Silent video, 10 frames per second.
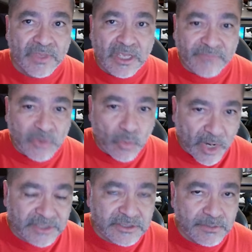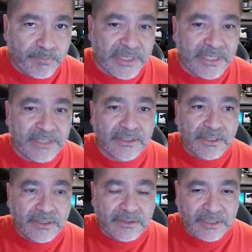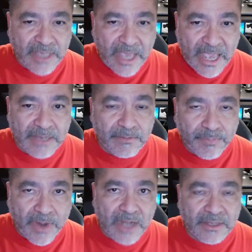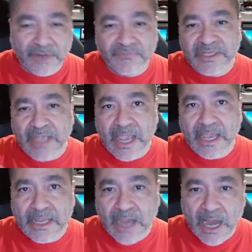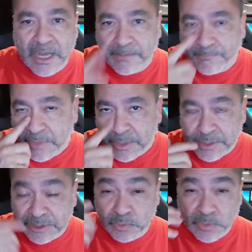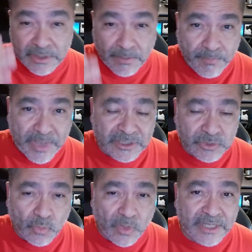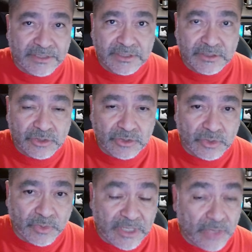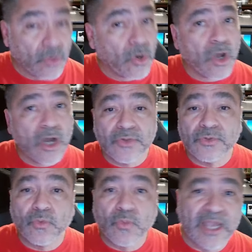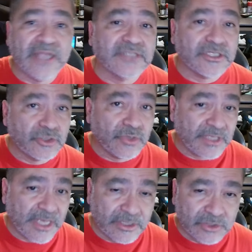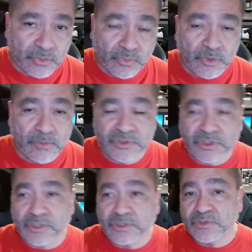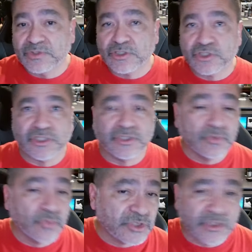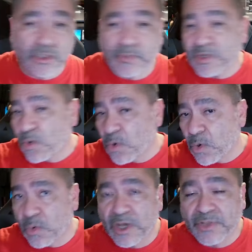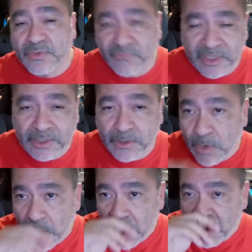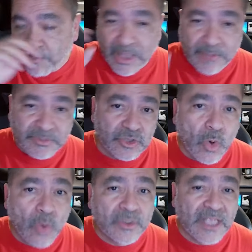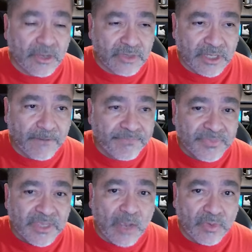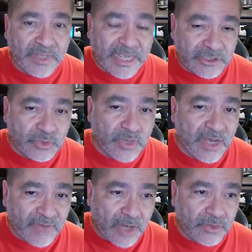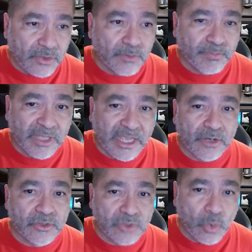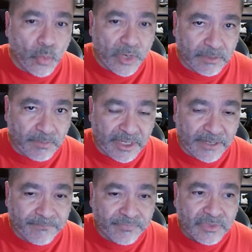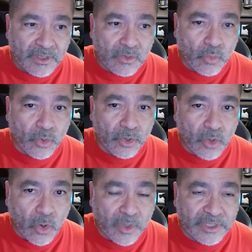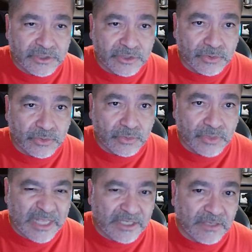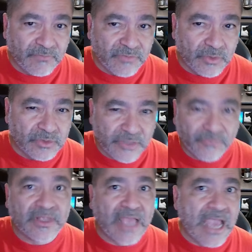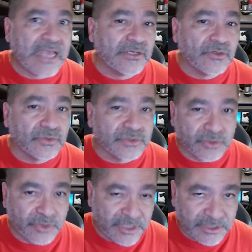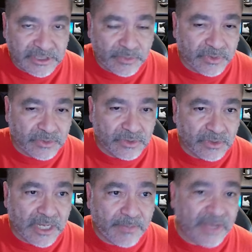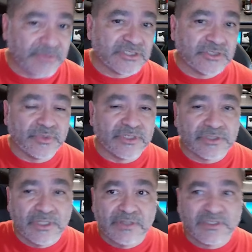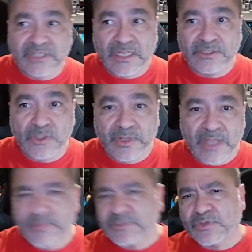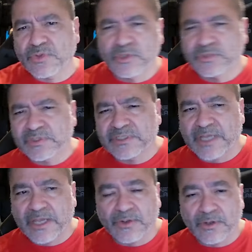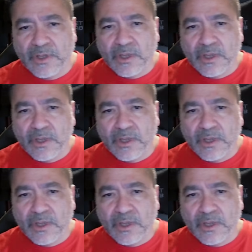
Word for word: If you want to beat the aimbot of the AI, this is one of the best ways to do it. Now, there are other ways that you can enter rooms. You can use the shield, which is going to be a whole other video. But I'm just throwing it out there. And when I do have other players with me, we're going to kind of give you different angles so you can see what those look like. But I was just doing this, decided, you know what, I'm just going to throw this one together.